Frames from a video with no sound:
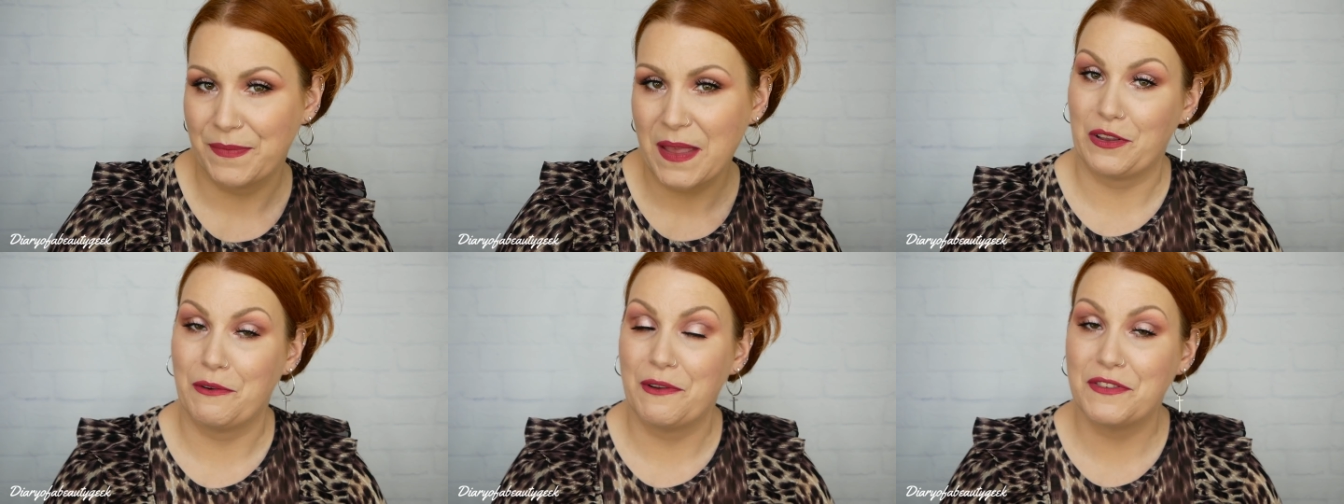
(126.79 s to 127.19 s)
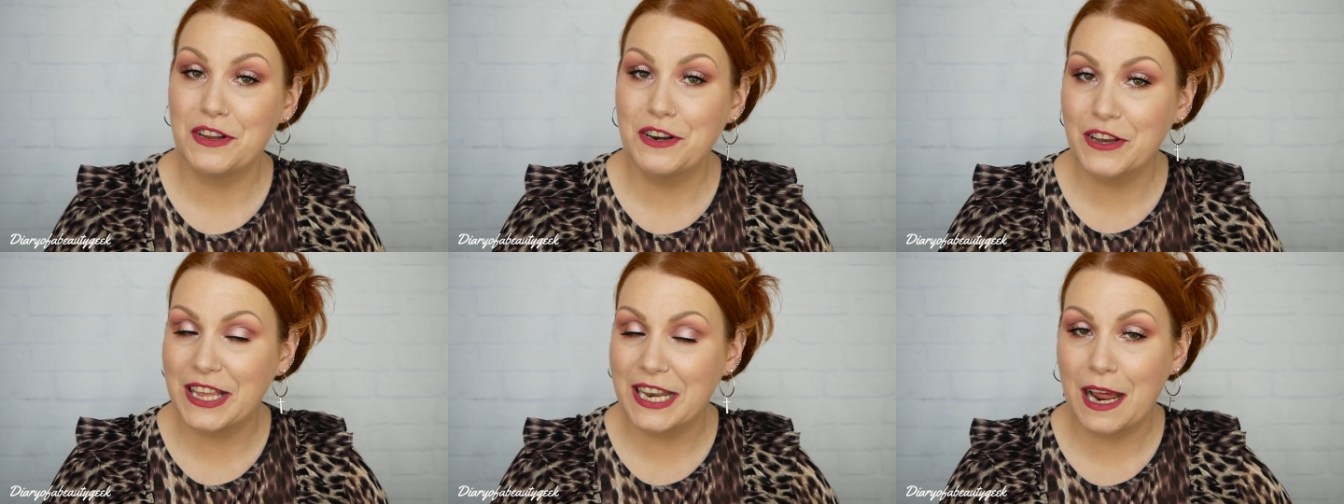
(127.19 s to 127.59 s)
So if
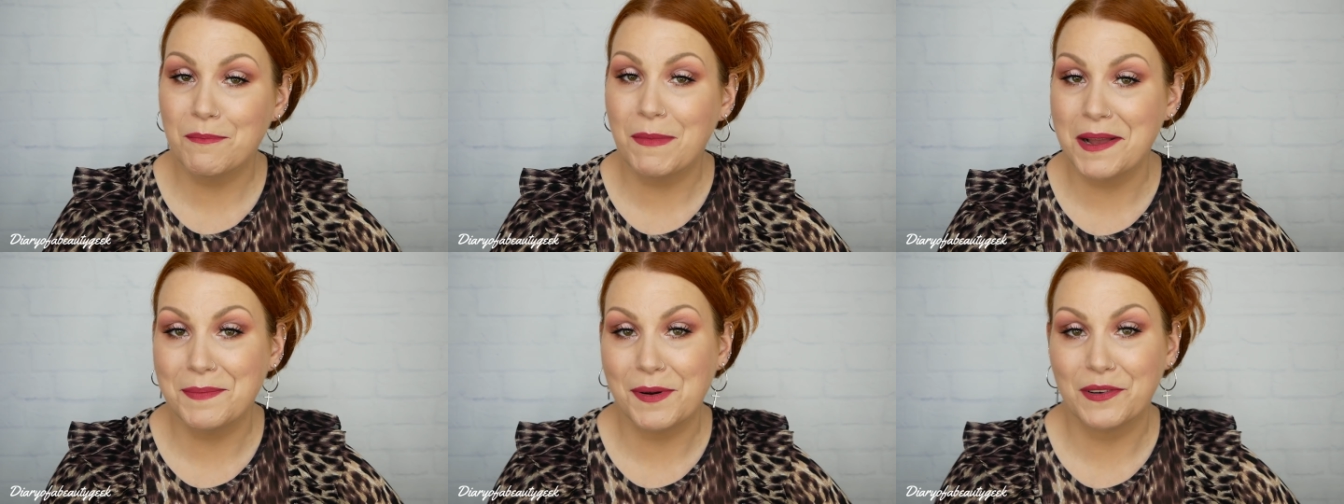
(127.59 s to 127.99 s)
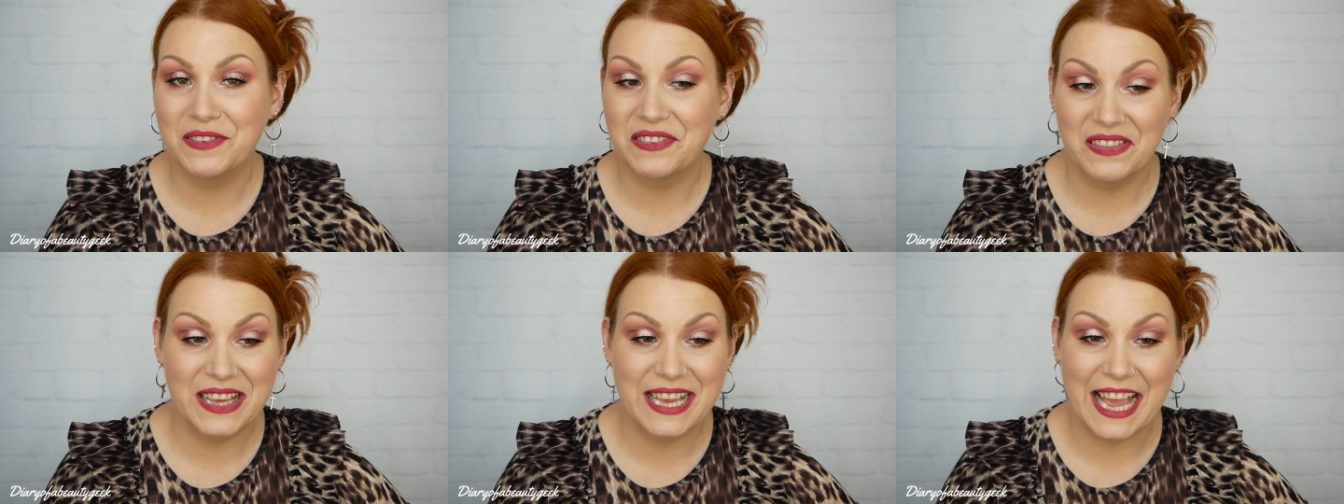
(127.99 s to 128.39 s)
you're looking at my
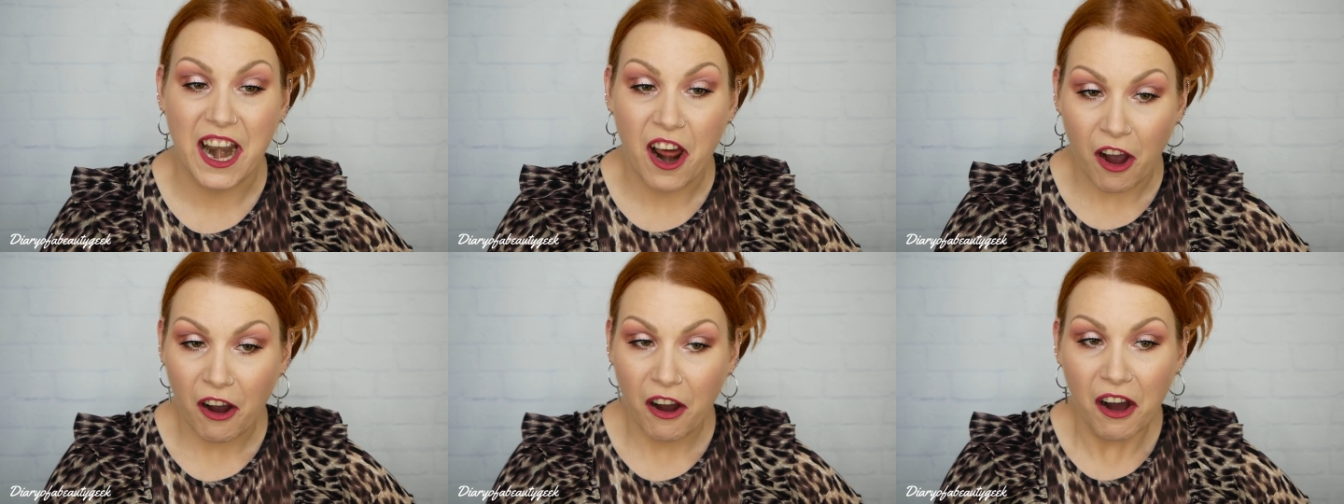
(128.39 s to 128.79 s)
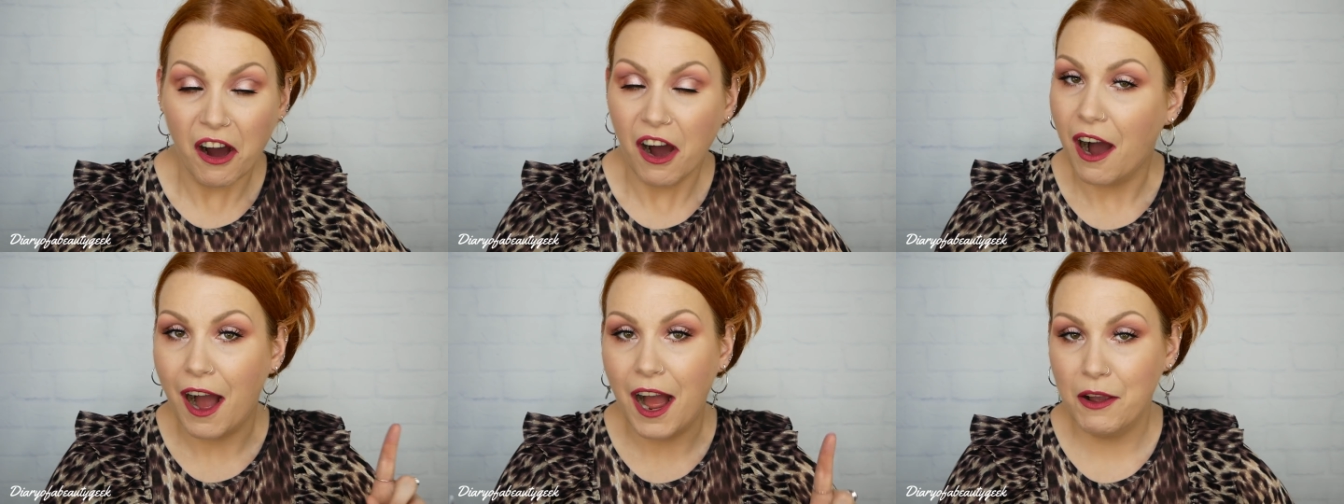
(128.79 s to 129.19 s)
box and thinking, oh,